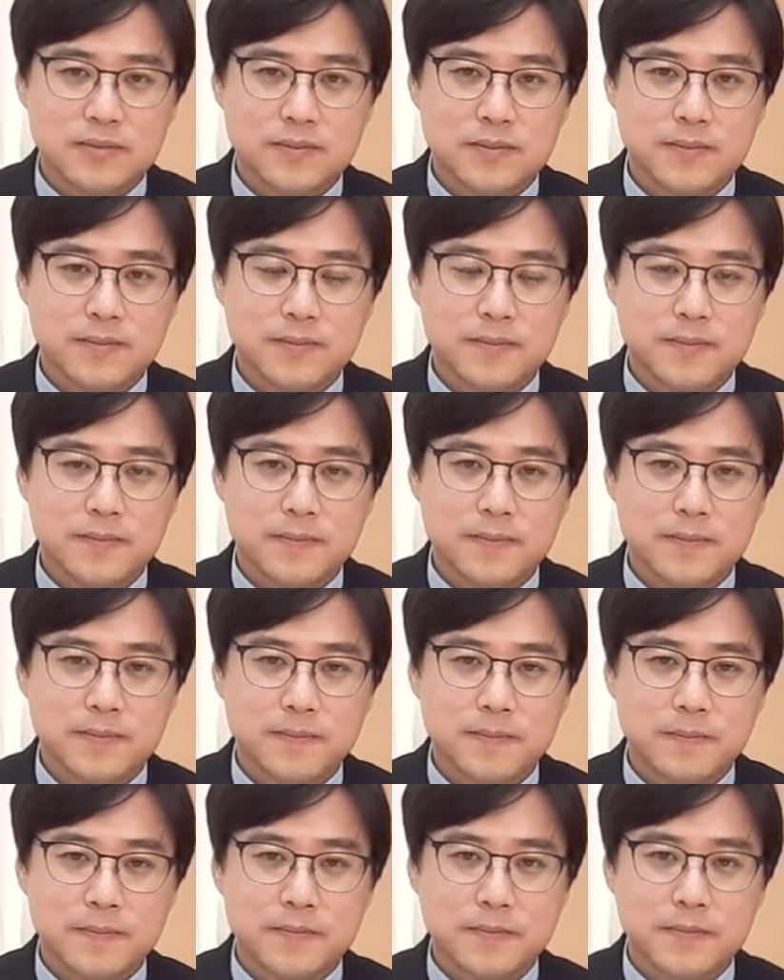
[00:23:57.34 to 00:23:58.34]

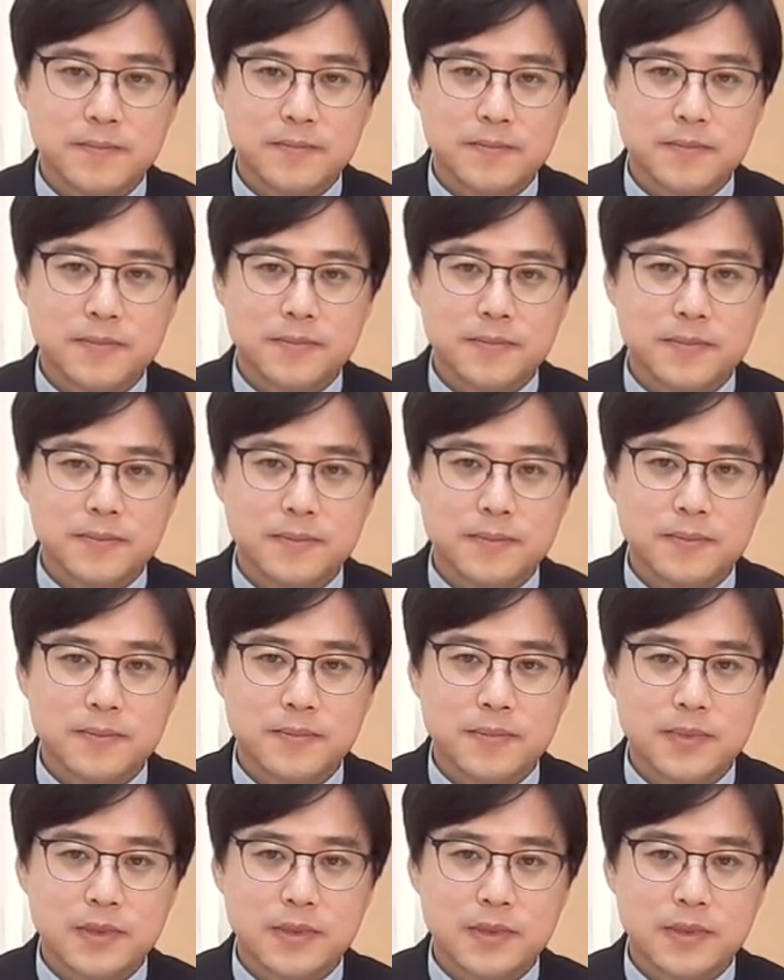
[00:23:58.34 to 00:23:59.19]
[no speech]